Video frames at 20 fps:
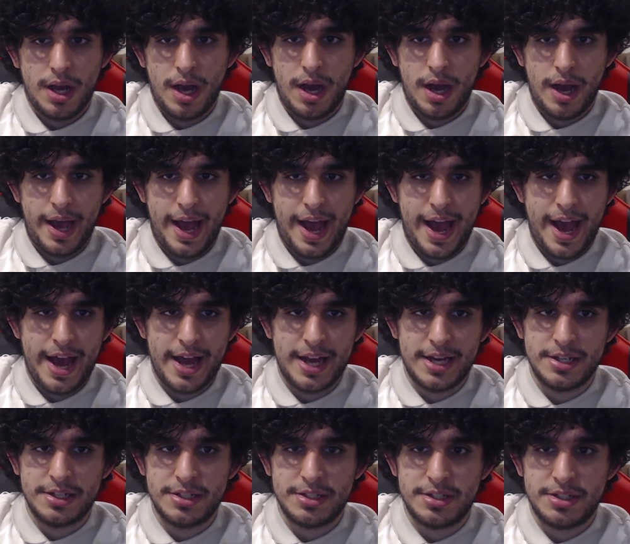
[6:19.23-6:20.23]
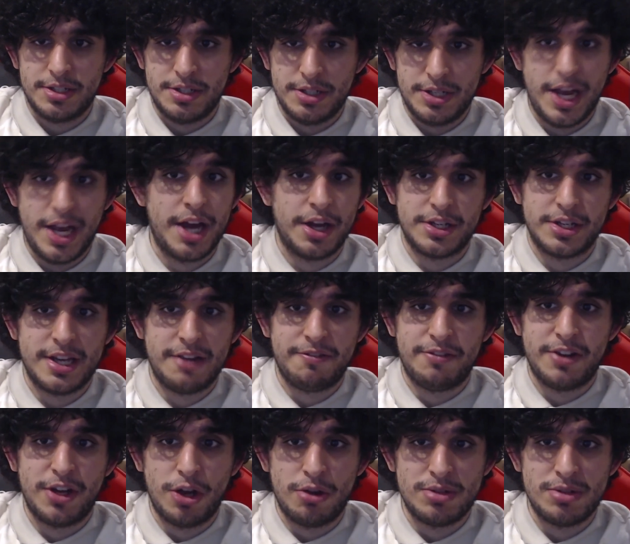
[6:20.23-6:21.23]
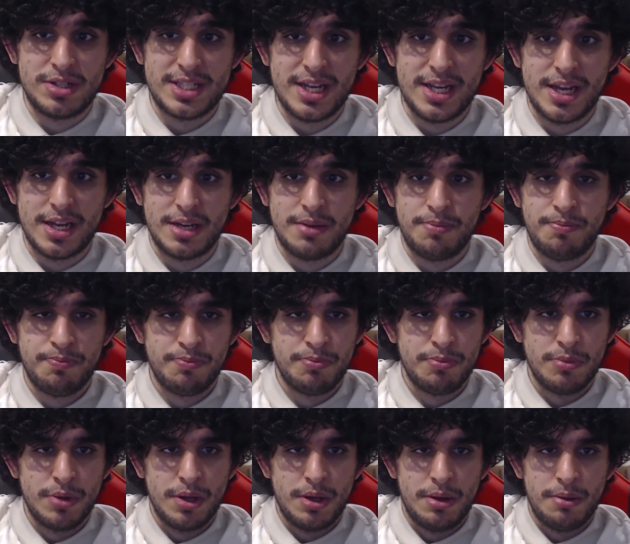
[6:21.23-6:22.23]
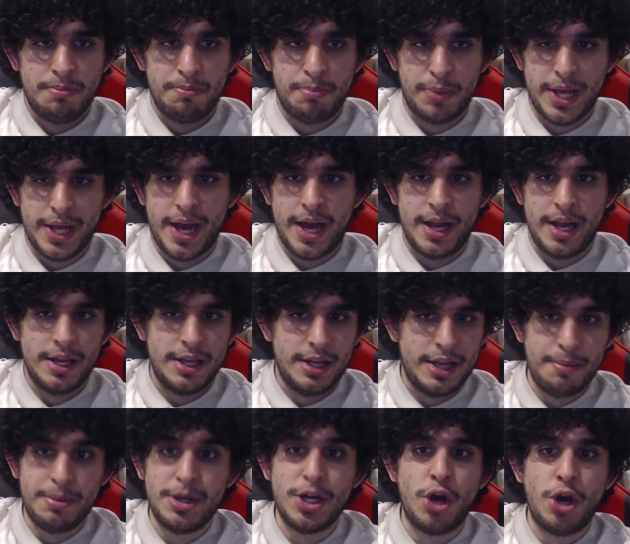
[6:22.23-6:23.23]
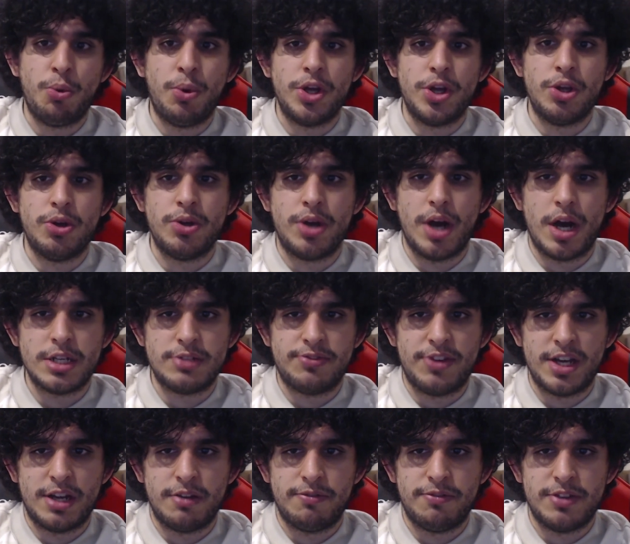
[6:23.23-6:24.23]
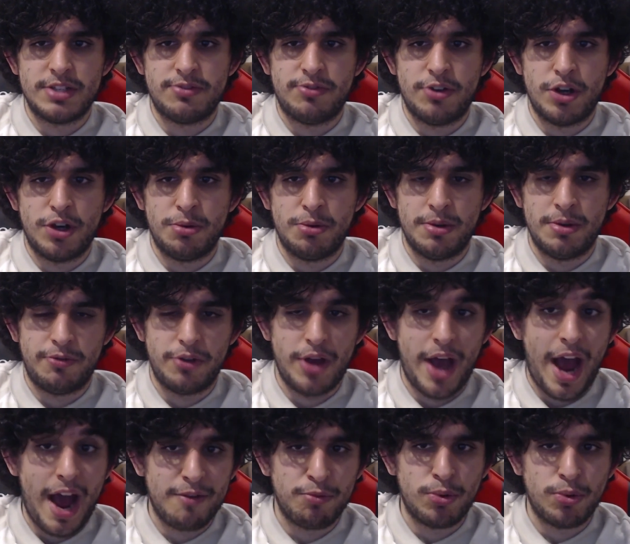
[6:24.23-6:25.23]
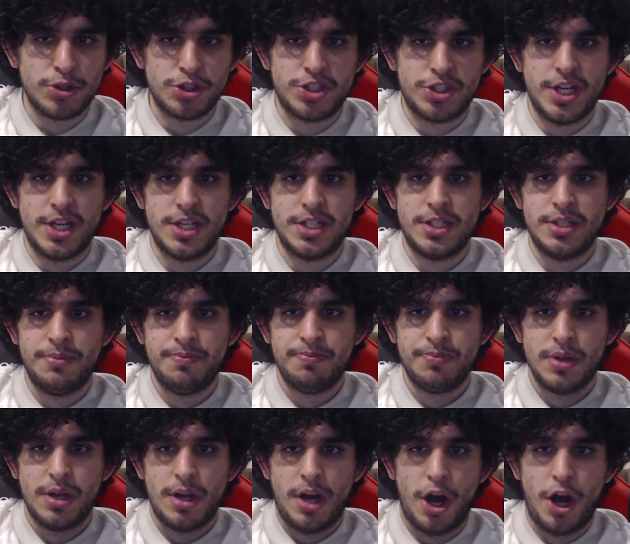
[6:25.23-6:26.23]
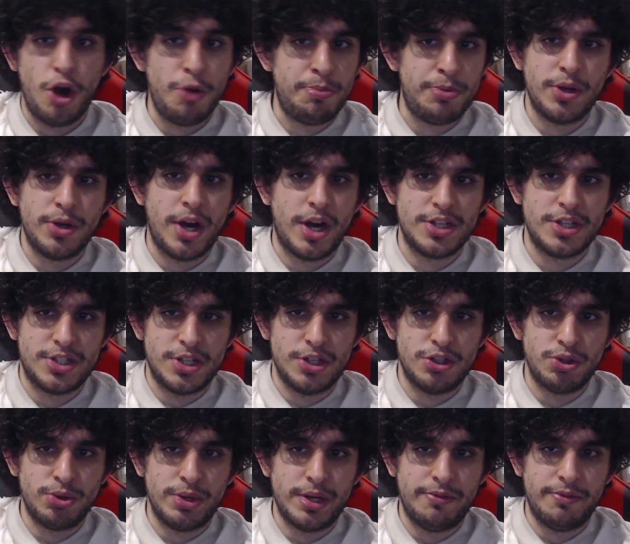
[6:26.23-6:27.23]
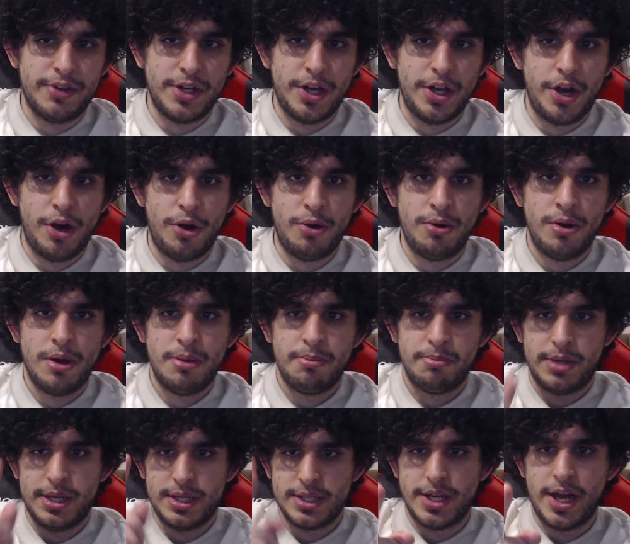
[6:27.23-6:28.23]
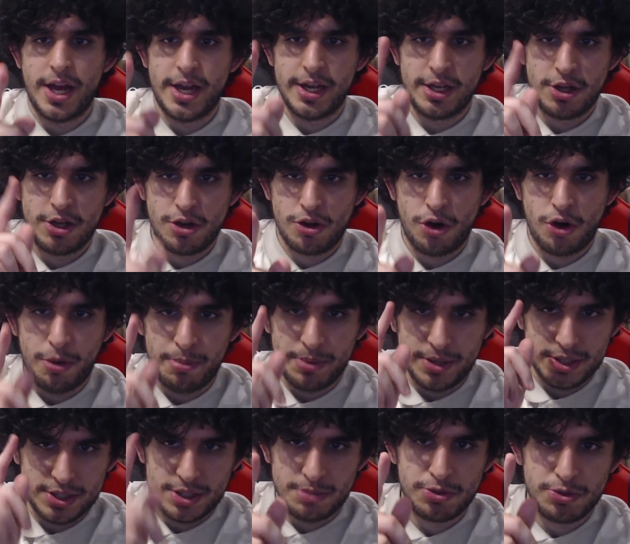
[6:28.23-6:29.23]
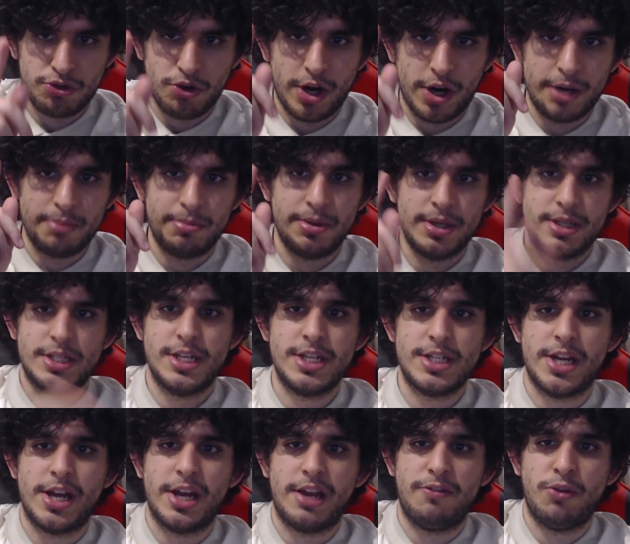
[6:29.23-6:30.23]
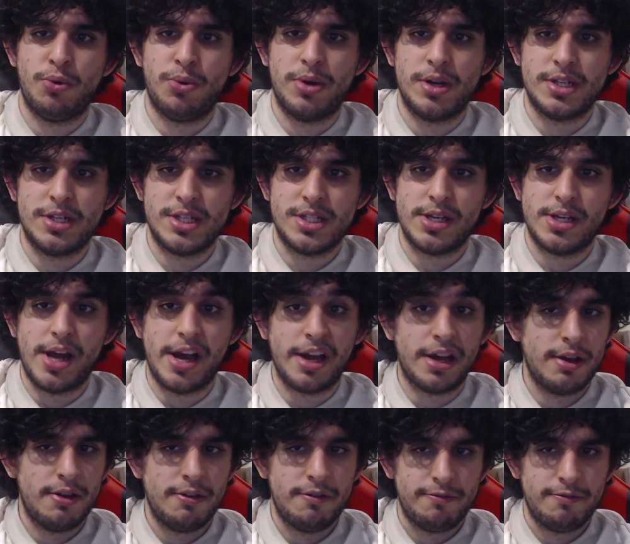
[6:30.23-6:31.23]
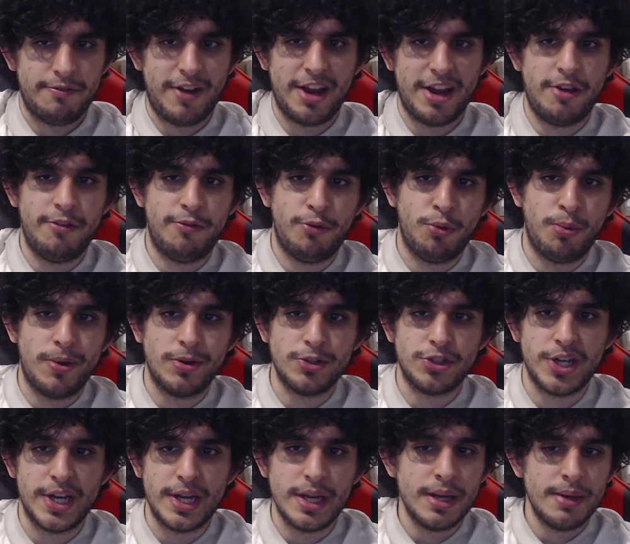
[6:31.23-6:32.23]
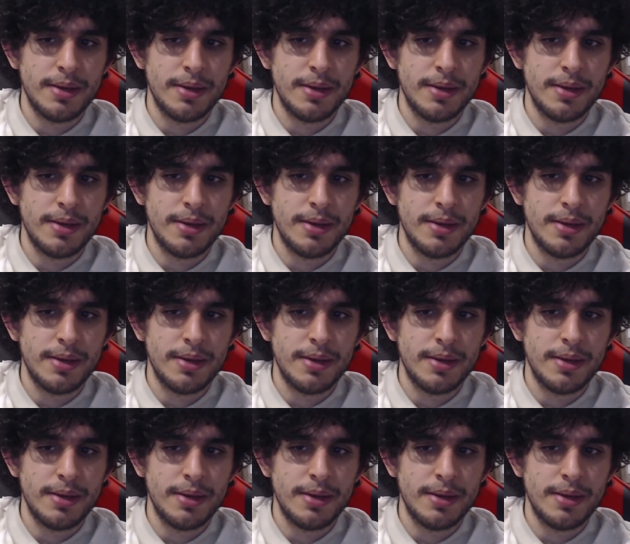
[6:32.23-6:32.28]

And yeah, definitely go and see it. But yeah, let me know what you guys think of this film if you have watched it. I hope you guys enjoyed the video. Please like, comment, subscribe, dislike if you want to dislike. Thank you for watching.